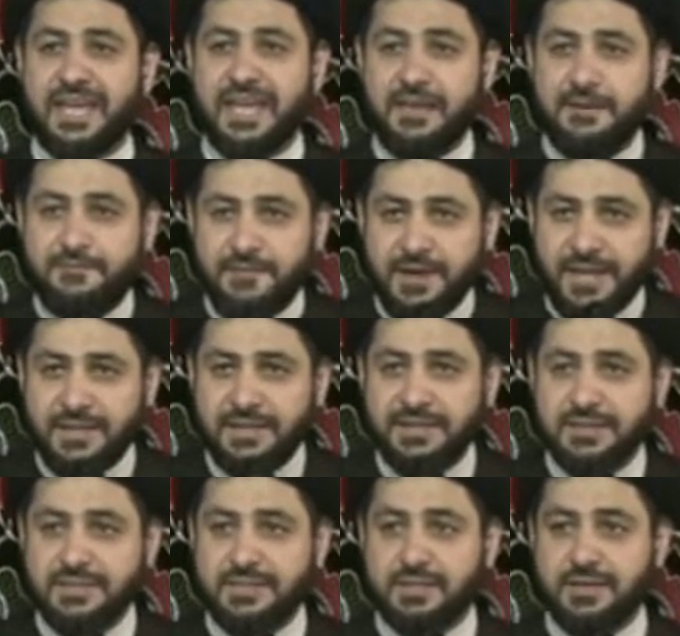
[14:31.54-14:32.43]

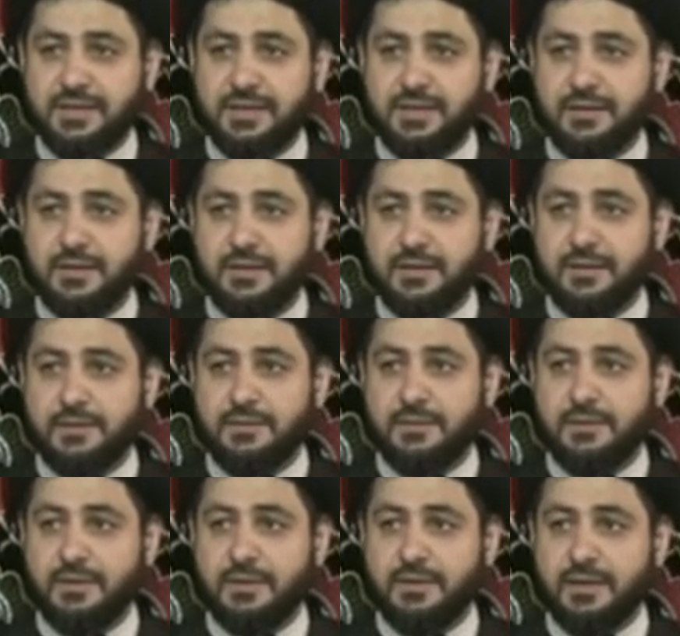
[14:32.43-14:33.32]
events
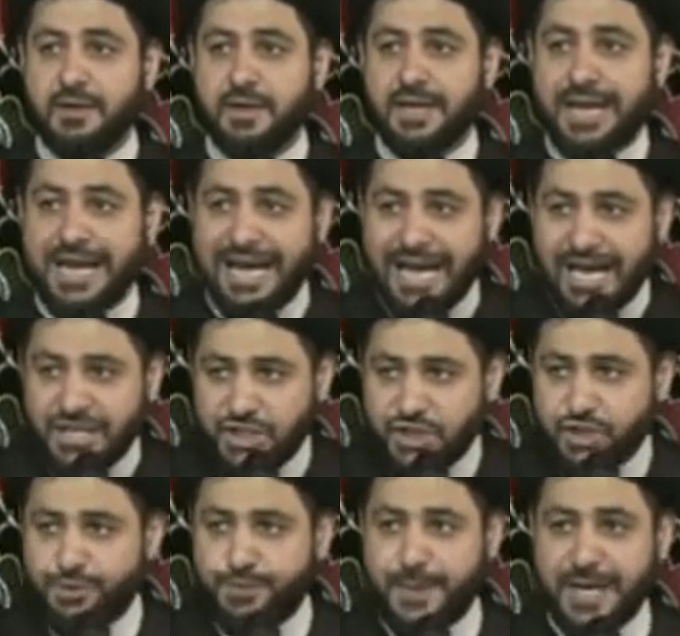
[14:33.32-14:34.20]
and
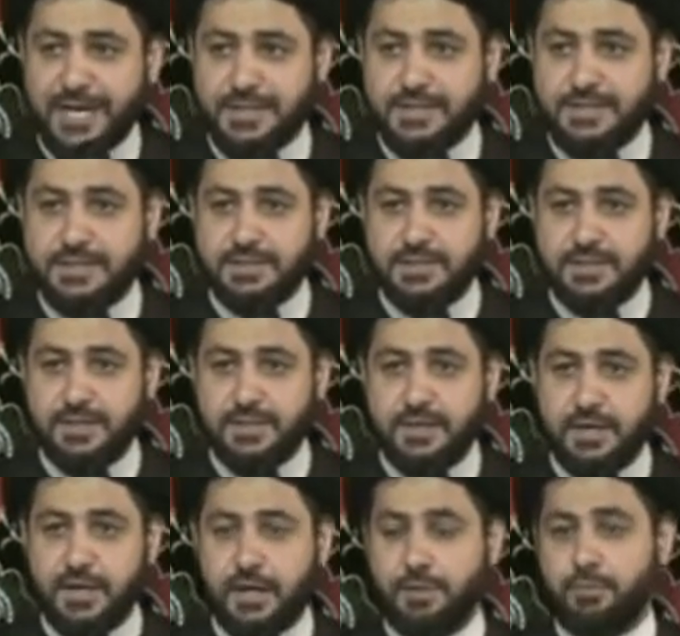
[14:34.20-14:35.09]
aspects
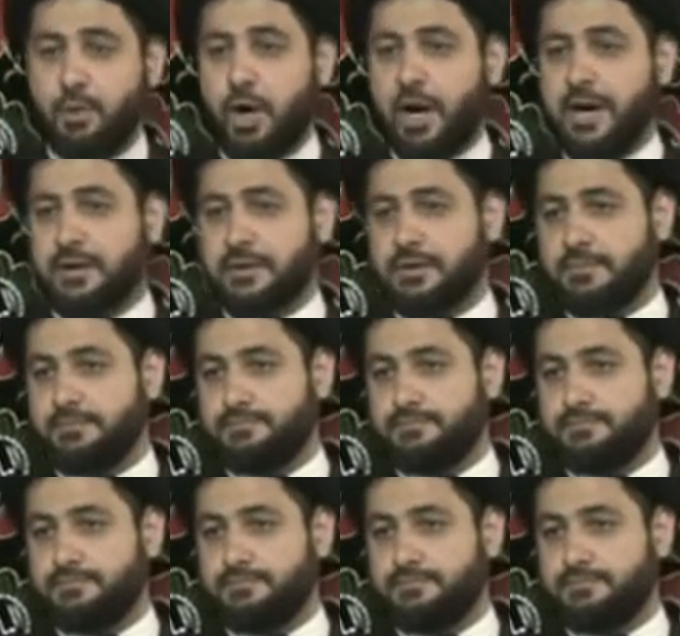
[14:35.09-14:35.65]
in Muharram